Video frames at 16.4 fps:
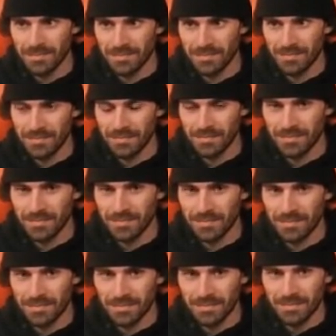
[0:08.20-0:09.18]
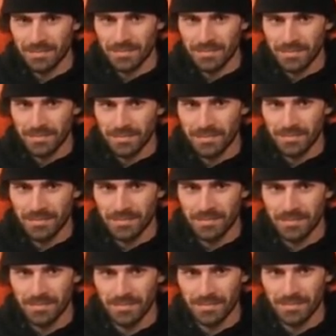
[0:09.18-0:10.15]

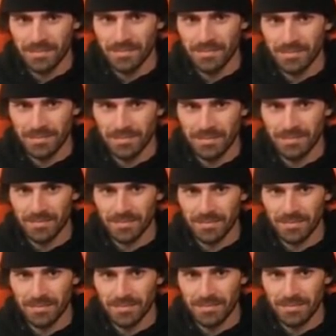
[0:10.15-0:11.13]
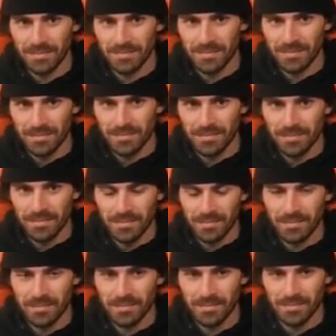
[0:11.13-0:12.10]

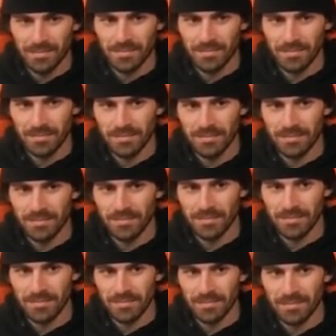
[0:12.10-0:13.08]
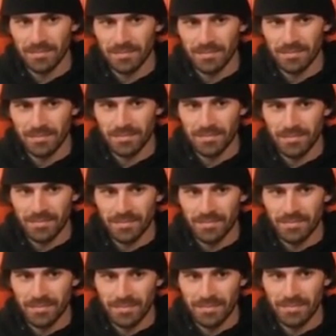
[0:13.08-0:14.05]

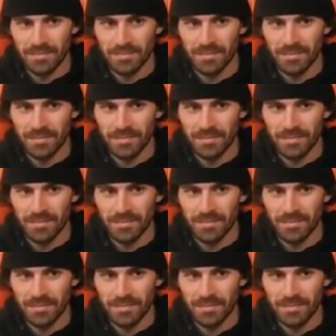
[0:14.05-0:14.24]
No words are spoken by the person on screen.